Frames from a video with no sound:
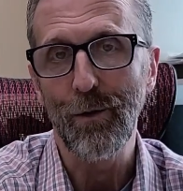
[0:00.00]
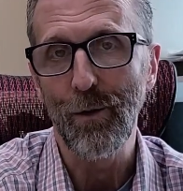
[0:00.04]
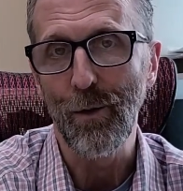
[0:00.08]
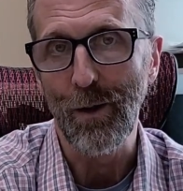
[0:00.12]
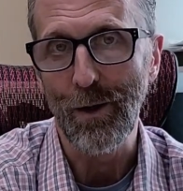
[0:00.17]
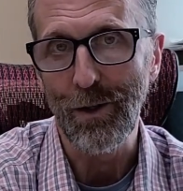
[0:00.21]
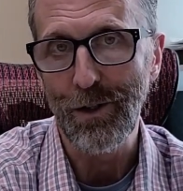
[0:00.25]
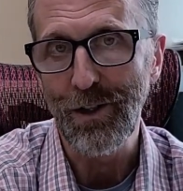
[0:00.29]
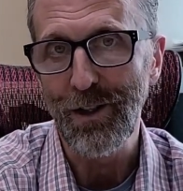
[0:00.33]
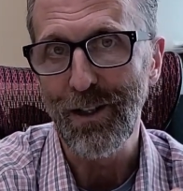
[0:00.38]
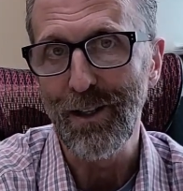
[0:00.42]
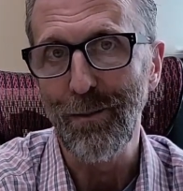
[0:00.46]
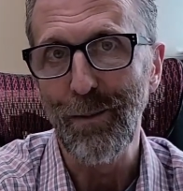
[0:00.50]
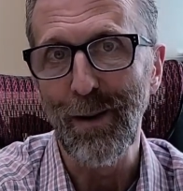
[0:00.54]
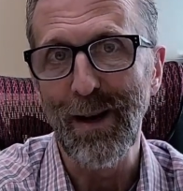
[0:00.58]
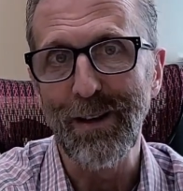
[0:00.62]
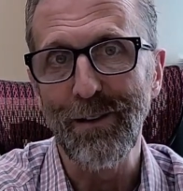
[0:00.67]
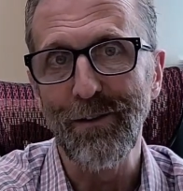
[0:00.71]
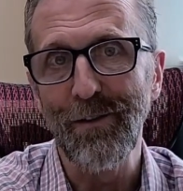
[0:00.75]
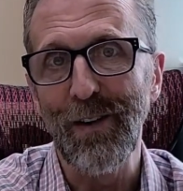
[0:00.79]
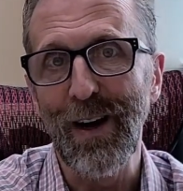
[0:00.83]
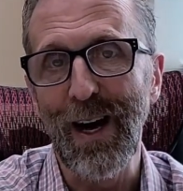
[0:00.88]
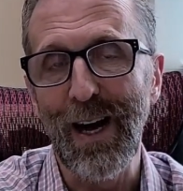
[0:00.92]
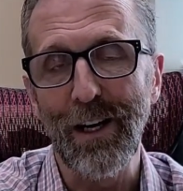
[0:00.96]
course, in the
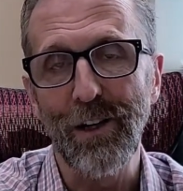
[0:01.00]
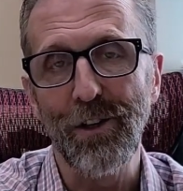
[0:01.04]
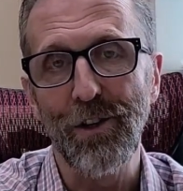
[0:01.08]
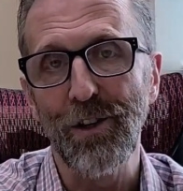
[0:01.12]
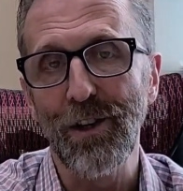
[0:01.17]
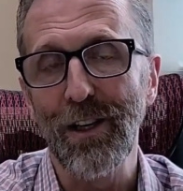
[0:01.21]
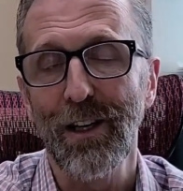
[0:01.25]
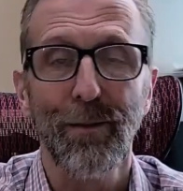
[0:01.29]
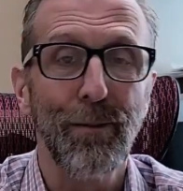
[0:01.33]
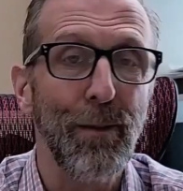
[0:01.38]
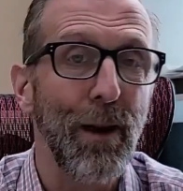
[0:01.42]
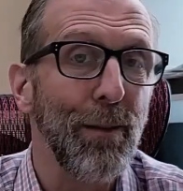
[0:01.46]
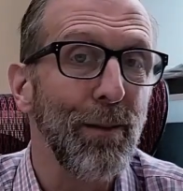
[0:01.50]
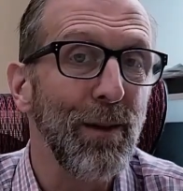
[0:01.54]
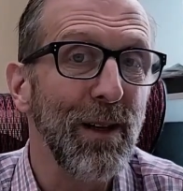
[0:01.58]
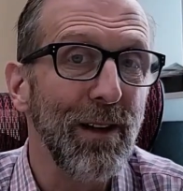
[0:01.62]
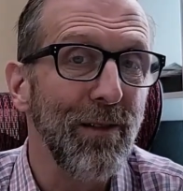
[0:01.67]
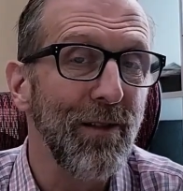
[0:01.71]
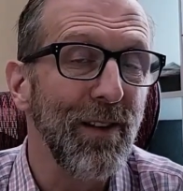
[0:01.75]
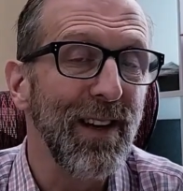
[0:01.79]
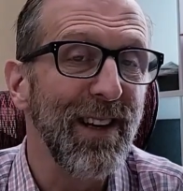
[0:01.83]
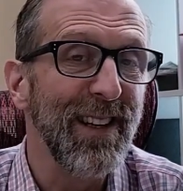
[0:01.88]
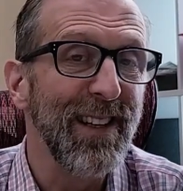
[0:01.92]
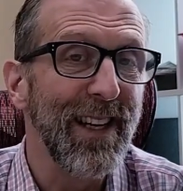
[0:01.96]
manufacturing and maybe
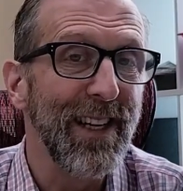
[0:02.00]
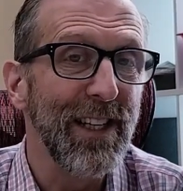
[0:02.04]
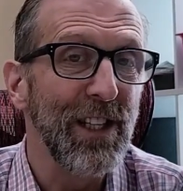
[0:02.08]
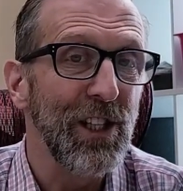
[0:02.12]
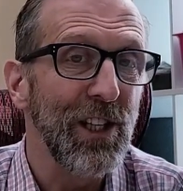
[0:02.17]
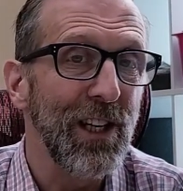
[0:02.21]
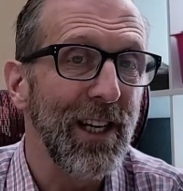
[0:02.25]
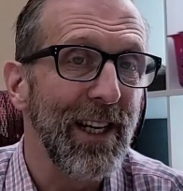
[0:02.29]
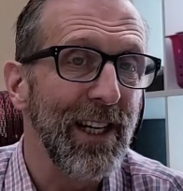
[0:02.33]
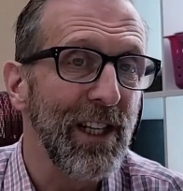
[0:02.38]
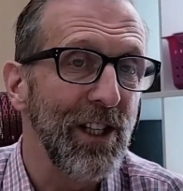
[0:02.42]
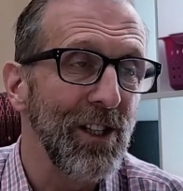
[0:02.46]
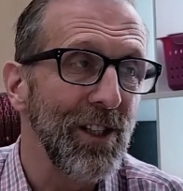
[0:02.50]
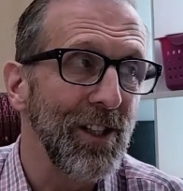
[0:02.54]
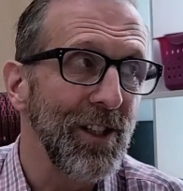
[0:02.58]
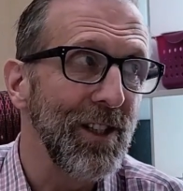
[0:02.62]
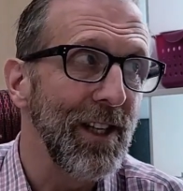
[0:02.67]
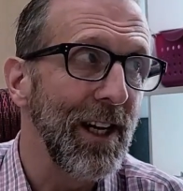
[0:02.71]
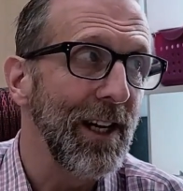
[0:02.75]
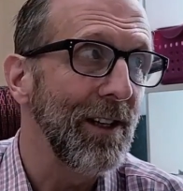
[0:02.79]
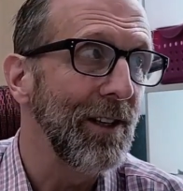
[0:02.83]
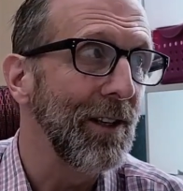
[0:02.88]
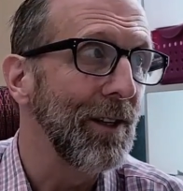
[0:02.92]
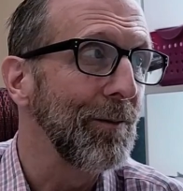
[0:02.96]
even in the education
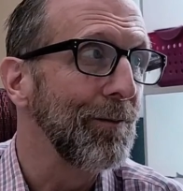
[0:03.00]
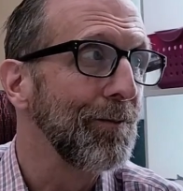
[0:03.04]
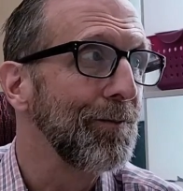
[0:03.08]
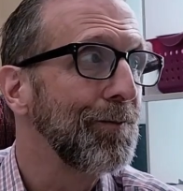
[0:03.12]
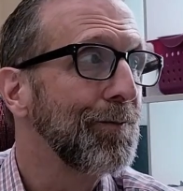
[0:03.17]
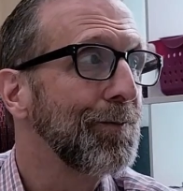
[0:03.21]
sector.